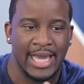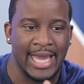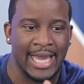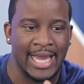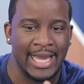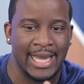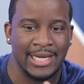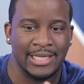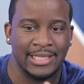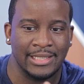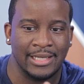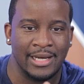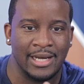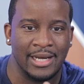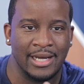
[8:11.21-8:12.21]
And
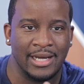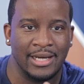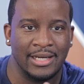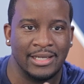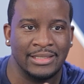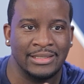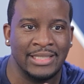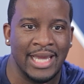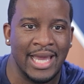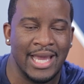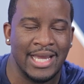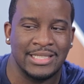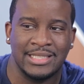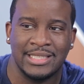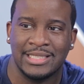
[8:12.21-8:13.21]

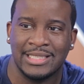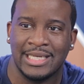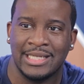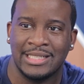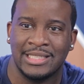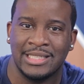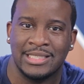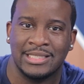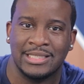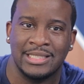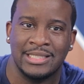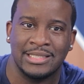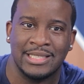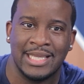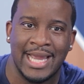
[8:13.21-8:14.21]
it just
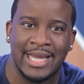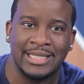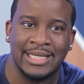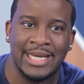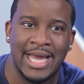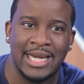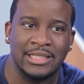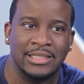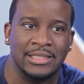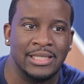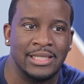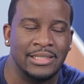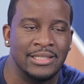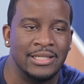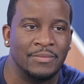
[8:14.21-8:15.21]
is like not a
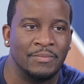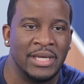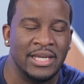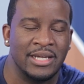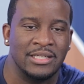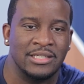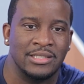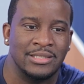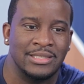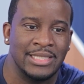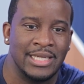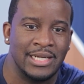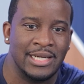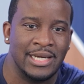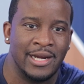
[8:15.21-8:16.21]
good look, man, because you're
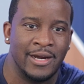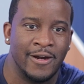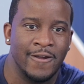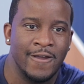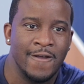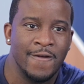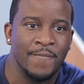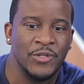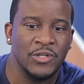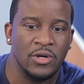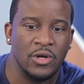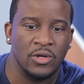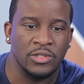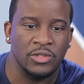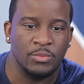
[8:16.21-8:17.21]
sitting there,
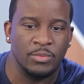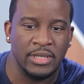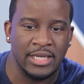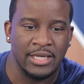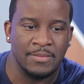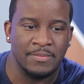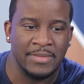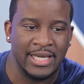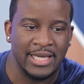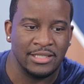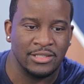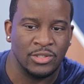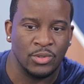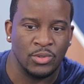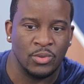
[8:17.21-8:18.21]
you being the
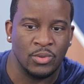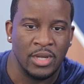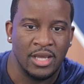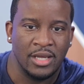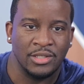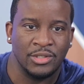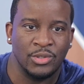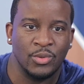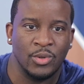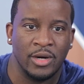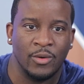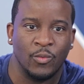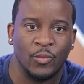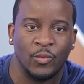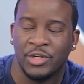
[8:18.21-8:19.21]
man too,
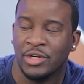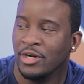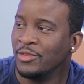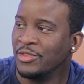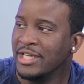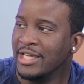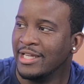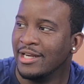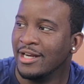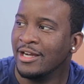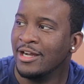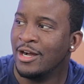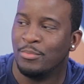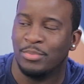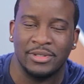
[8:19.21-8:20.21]
you're thinking a
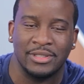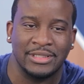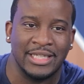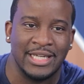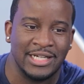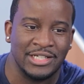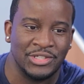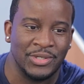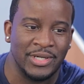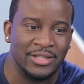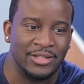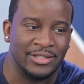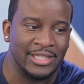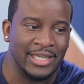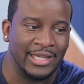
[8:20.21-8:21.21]
couple of things. You're
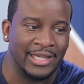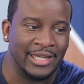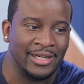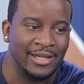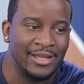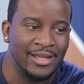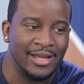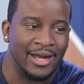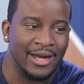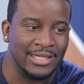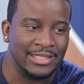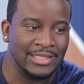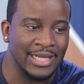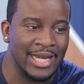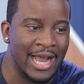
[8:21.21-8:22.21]
either thinking,
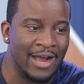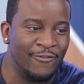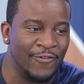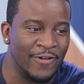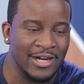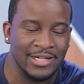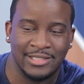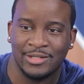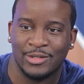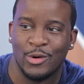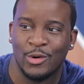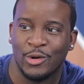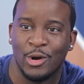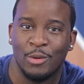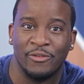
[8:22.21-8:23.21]
oh shit, how far is this
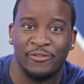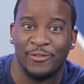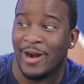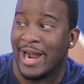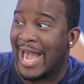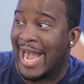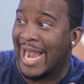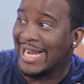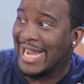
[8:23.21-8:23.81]
gonna go before I